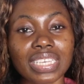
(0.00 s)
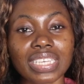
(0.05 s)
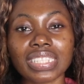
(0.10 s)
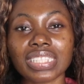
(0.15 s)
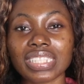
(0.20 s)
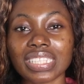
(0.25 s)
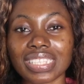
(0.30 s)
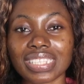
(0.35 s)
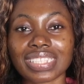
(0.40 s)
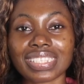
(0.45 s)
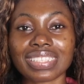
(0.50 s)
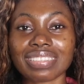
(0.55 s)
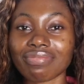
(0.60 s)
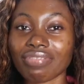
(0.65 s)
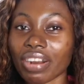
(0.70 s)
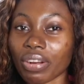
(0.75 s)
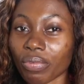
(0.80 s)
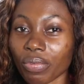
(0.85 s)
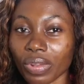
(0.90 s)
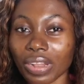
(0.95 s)
taking this
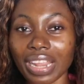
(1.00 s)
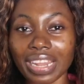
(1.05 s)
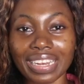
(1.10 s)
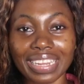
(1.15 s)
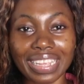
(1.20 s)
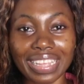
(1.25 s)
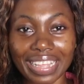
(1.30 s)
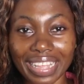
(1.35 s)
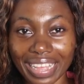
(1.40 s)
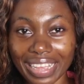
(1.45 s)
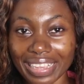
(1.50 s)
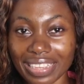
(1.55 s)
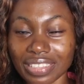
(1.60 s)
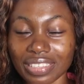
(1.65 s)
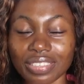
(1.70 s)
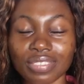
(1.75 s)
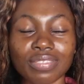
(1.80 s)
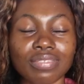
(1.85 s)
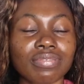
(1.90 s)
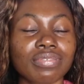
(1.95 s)
regularly,
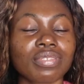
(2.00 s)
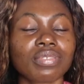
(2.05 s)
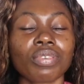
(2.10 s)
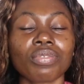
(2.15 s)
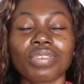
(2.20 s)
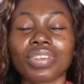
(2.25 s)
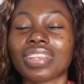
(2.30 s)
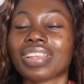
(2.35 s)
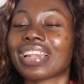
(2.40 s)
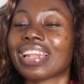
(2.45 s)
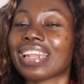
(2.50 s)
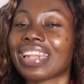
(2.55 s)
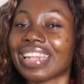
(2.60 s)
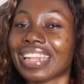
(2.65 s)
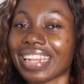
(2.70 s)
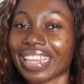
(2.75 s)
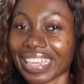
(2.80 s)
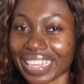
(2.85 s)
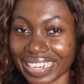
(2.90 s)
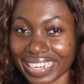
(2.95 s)
guys, sorry,
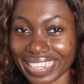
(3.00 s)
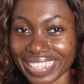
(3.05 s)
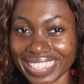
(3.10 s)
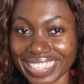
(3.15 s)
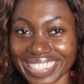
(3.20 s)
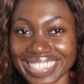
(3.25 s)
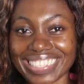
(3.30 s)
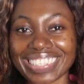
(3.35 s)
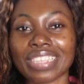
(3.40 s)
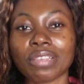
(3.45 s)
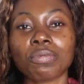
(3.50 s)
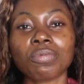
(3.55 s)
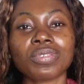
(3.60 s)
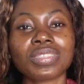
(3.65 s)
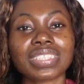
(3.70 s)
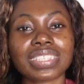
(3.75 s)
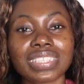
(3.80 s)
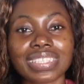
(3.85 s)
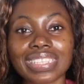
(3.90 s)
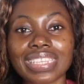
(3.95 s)
ladies, you
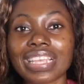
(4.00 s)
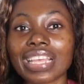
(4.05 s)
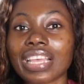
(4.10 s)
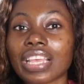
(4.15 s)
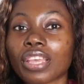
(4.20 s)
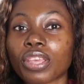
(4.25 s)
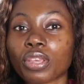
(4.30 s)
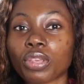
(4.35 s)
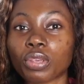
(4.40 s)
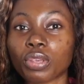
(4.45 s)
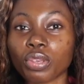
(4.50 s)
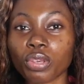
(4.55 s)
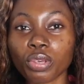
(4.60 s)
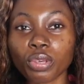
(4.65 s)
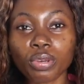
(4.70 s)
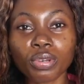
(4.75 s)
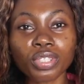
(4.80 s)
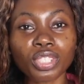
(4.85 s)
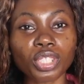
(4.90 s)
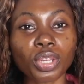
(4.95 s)
will see
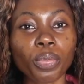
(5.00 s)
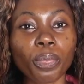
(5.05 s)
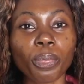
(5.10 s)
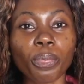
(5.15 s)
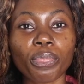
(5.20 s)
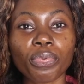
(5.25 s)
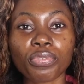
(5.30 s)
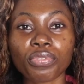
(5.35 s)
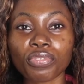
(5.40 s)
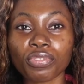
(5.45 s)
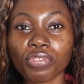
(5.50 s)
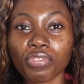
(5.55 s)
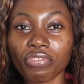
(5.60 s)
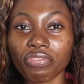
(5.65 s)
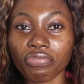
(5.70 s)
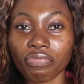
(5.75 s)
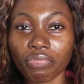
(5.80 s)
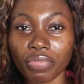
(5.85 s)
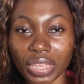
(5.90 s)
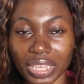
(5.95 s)
huge
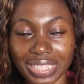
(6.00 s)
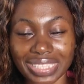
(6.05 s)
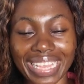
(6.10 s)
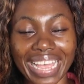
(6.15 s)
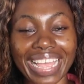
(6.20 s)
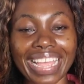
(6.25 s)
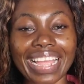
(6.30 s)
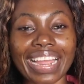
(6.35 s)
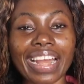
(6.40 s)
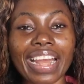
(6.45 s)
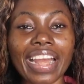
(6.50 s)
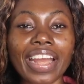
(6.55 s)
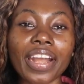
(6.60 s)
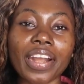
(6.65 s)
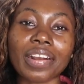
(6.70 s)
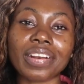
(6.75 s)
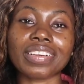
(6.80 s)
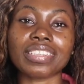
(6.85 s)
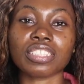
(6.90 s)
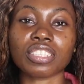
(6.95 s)
improvement. I can
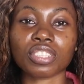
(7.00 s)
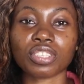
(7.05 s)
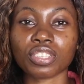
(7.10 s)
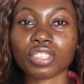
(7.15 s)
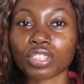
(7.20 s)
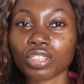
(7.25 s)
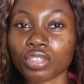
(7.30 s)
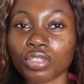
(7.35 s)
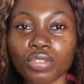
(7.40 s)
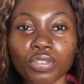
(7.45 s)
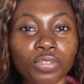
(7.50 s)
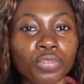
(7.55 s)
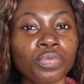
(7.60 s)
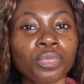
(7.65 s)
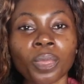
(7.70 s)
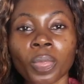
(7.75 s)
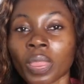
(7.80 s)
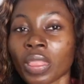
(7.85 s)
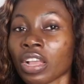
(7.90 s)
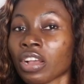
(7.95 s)
guarantee
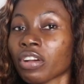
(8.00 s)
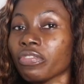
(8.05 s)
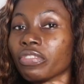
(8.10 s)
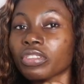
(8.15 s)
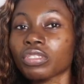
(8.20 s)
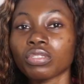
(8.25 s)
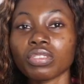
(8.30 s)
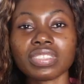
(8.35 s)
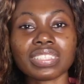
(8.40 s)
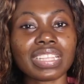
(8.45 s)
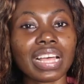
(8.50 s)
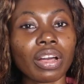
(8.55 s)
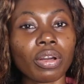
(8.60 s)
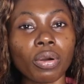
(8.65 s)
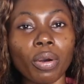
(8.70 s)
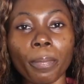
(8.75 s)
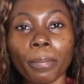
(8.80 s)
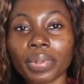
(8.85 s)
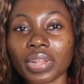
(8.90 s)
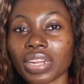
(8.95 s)
you. For those
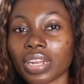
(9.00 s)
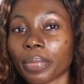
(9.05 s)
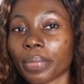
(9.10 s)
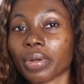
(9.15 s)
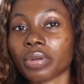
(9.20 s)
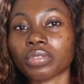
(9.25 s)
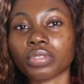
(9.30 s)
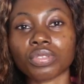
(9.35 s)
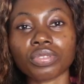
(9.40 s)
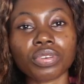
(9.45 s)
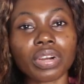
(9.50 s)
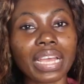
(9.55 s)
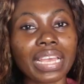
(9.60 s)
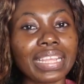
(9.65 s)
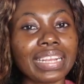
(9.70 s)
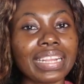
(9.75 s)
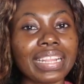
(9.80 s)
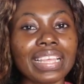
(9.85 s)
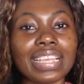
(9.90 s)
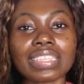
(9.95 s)
that complain about
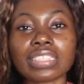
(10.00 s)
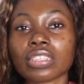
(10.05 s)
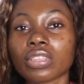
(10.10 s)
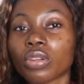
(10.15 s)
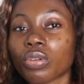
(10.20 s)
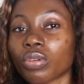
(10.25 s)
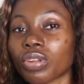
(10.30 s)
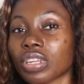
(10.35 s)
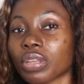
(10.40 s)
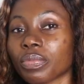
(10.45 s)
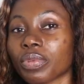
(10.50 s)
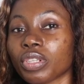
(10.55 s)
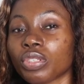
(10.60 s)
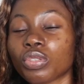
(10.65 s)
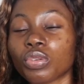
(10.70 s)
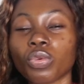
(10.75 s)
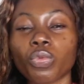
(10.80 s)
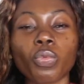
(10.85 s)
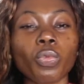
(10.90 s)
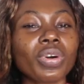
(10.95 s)
dryness, low
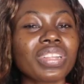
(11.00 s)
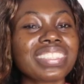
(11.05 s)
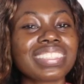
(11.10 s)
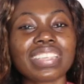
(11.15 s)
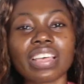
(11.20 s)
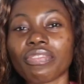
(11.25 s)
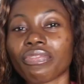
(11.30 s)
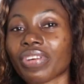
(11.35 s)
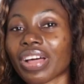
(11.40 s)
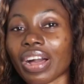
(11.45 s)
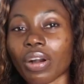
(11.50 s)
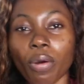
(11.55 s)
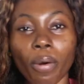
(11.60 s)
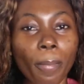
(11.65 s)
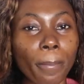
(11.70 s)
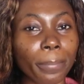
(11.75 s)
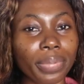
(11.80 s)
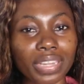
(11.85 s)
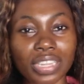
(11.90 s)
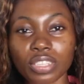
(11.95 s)
libido, whatever
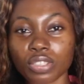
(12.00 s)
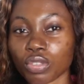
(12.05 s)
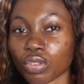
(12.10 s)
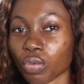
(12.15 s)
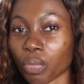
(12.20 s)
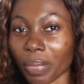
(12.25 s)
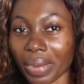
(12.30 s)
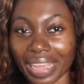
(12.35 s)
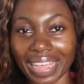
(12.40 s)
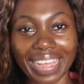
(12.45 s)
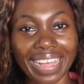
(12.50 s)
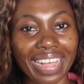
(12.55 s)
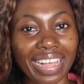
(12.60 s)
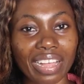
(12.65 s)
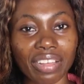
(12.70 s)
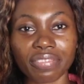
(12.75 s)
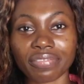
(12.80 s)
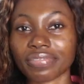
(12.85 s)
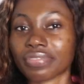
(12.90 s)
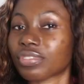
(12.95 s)
complaints you might
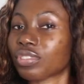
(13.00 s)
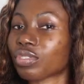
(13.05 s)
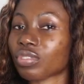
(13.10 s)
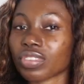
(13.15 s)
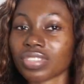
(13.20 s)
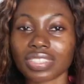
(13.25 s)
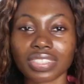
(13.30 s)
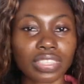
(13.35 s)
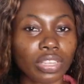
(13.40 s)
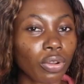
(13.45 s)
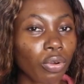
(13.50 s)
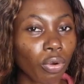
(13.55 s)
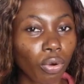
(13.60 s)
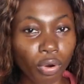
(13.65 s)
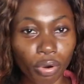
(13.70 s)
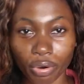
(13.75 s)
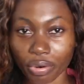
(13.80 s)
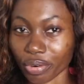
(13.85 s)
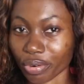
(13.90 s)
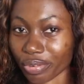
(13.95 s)
have, just take
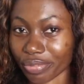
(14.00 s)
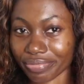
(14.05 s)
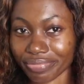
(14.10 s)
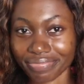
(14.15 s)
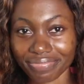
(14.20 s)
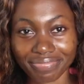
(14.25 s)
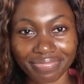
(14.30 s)
Okro.